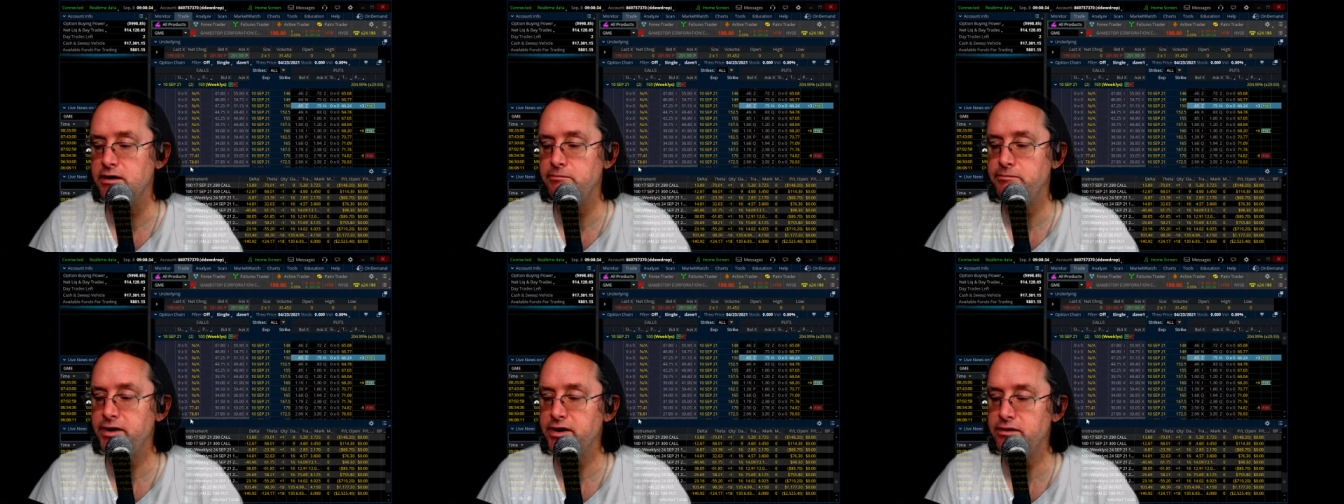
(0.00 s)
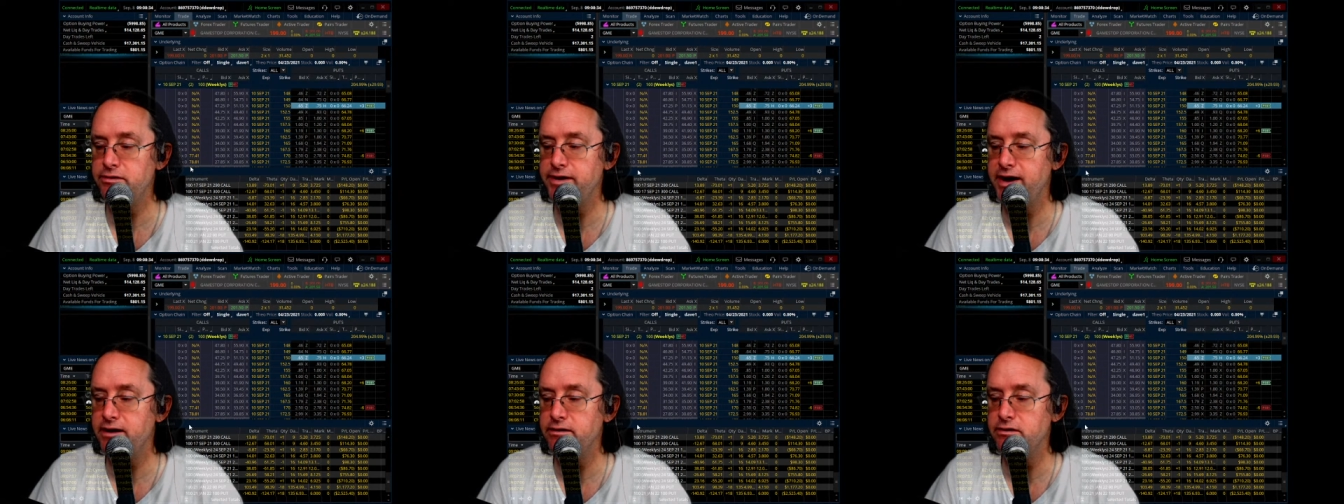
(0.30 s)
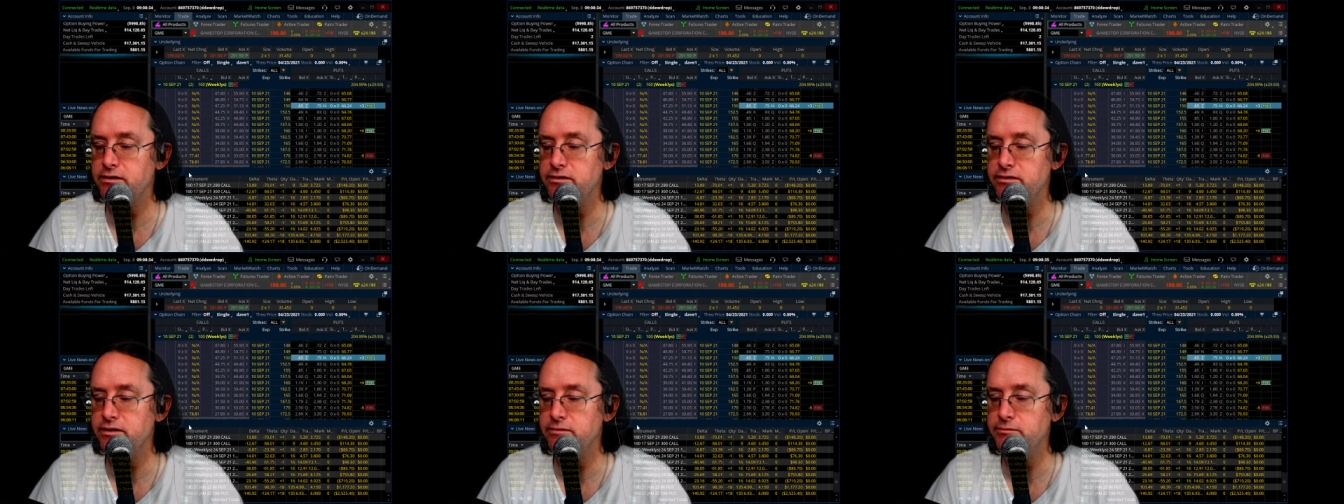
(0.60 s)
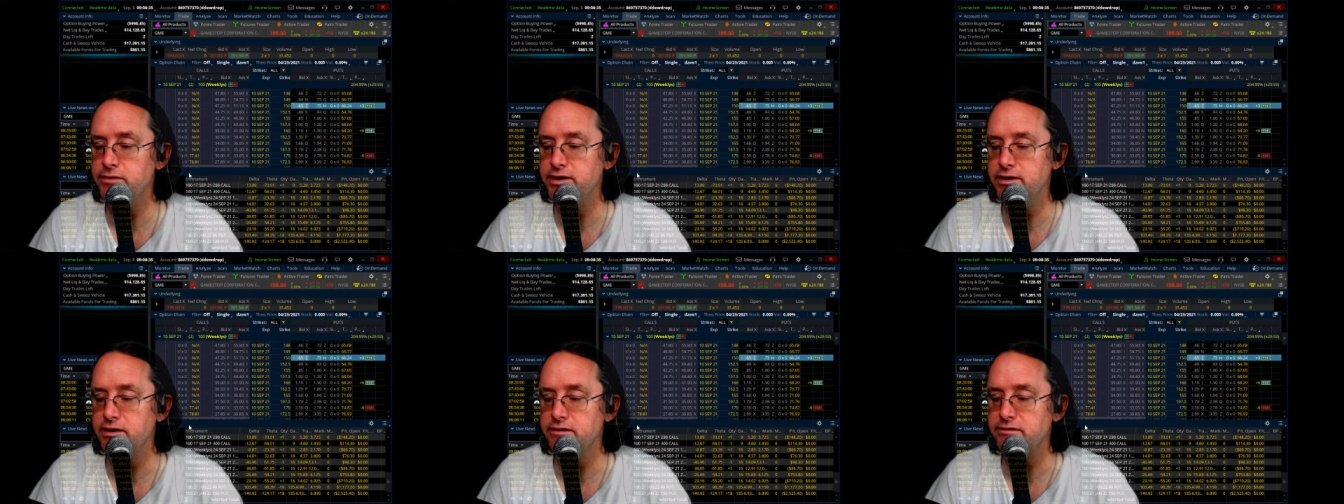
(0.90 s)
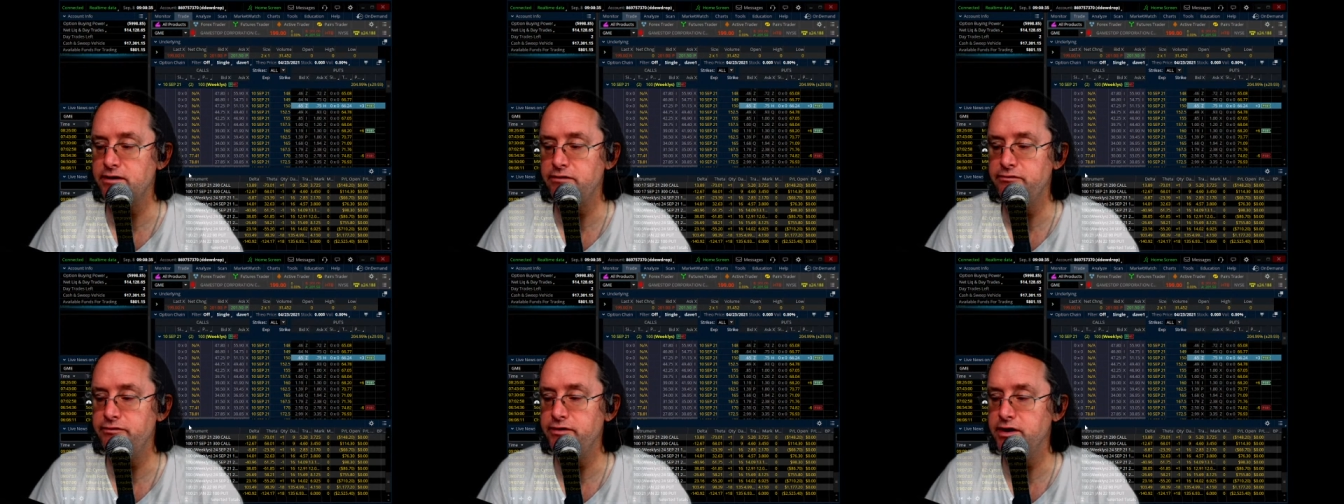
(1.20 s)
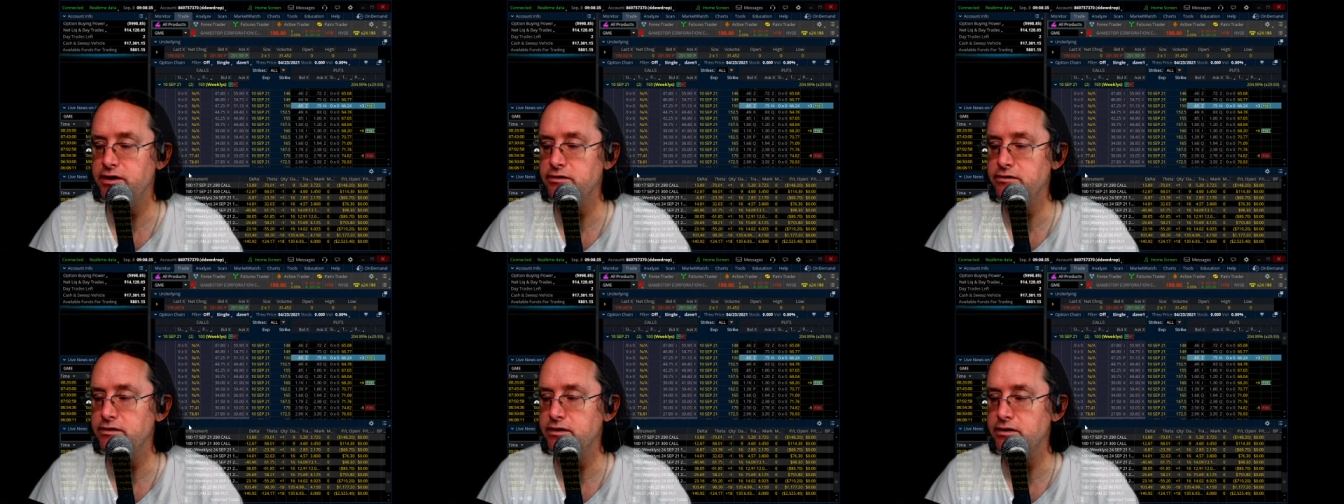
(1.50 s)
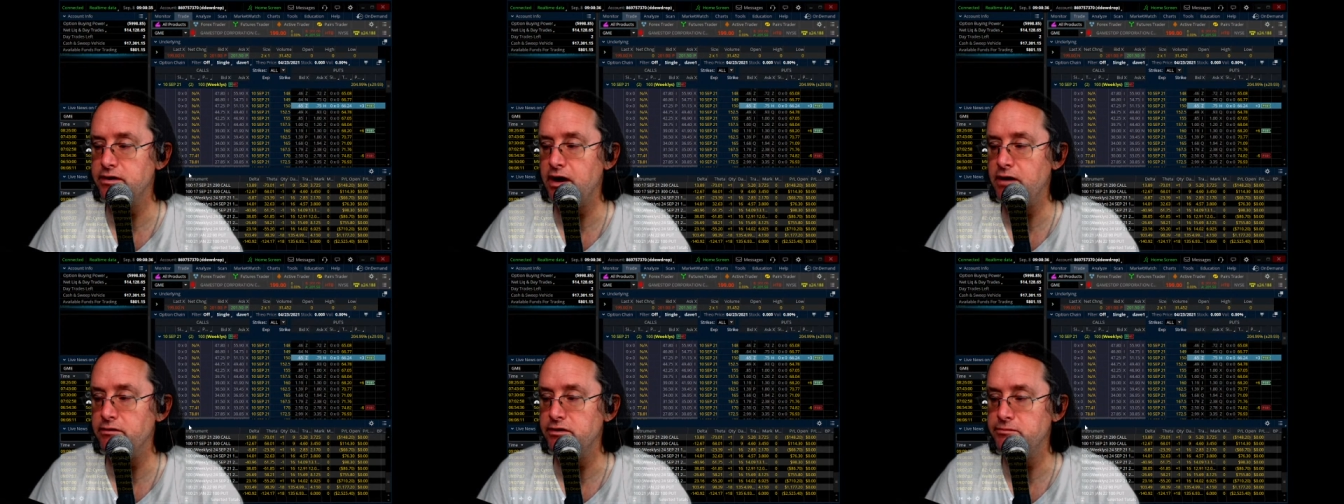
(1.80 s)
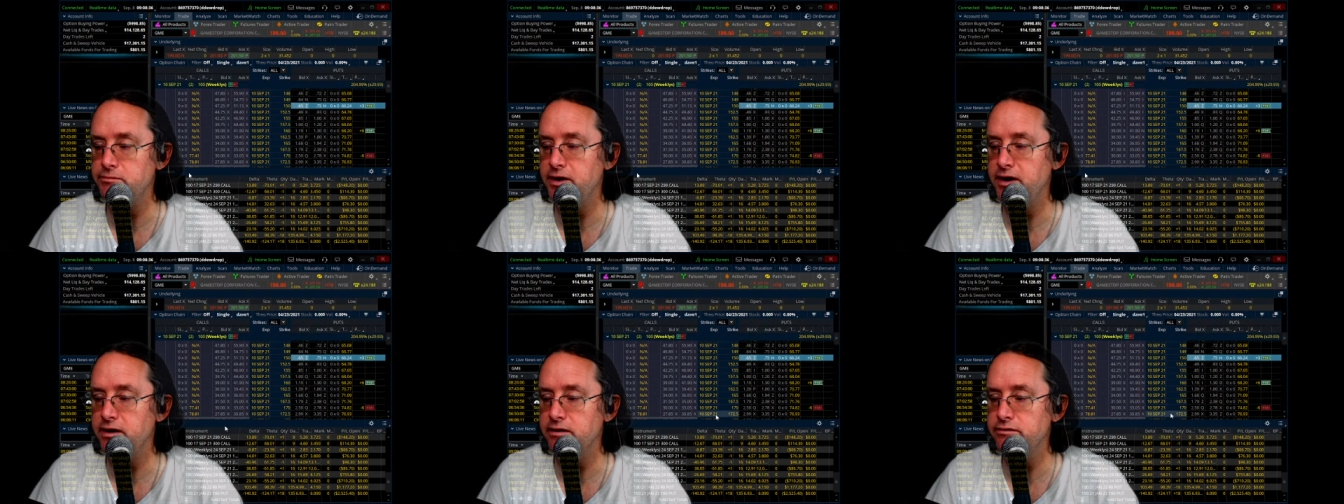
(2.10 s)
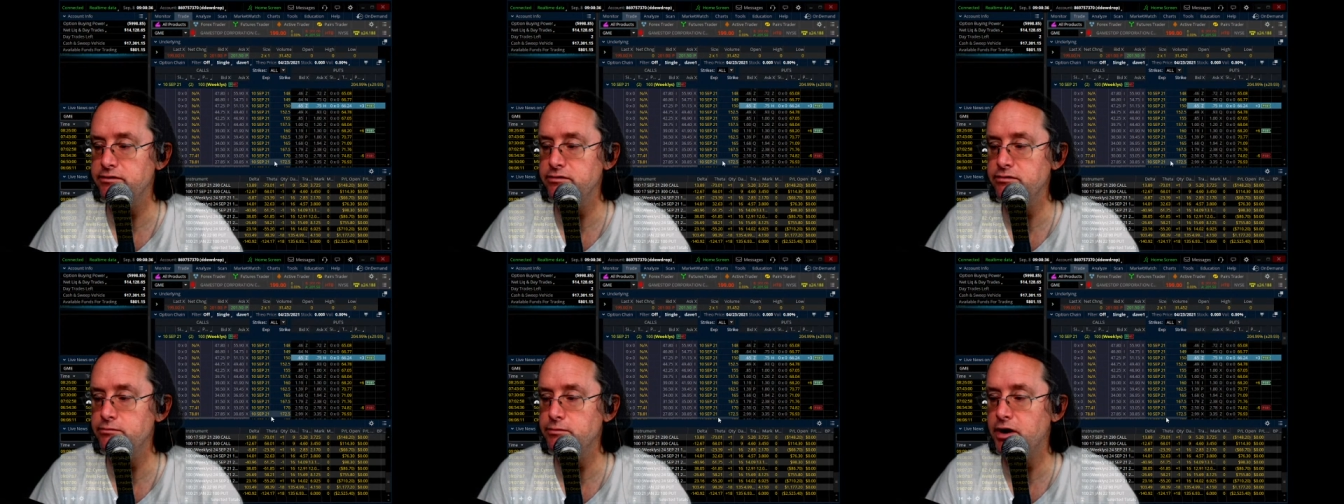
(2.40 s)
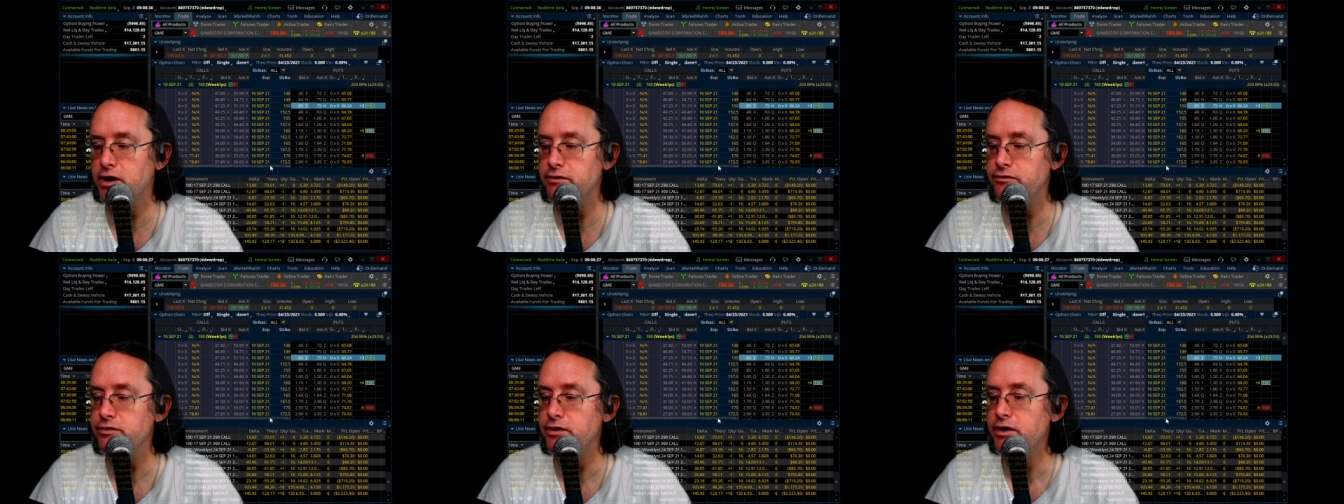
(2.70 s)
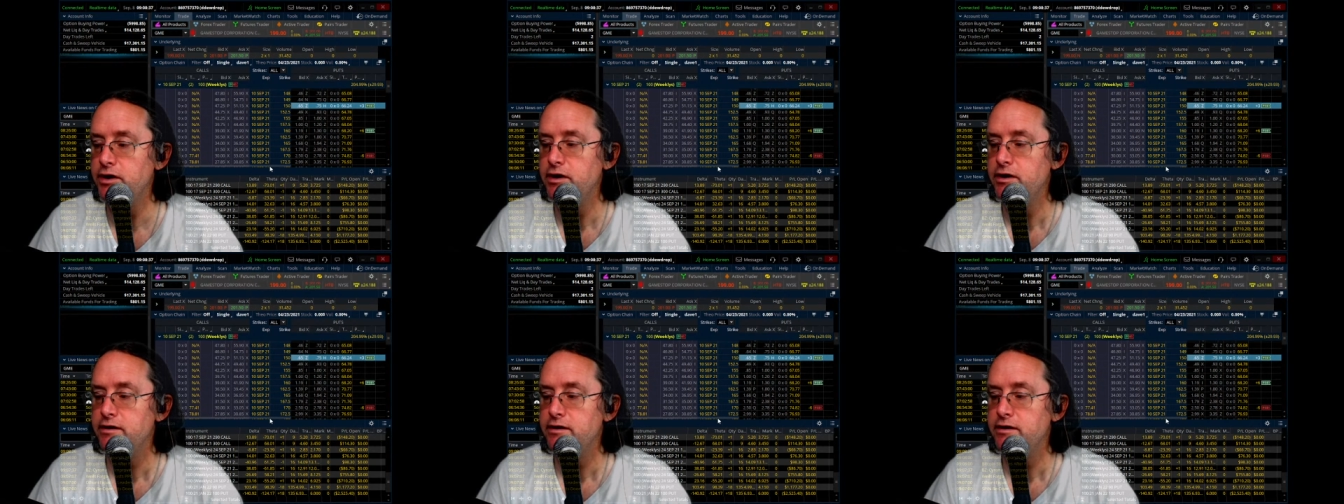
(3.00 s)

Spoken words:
of bailed out on them because I figured that I was paying too much.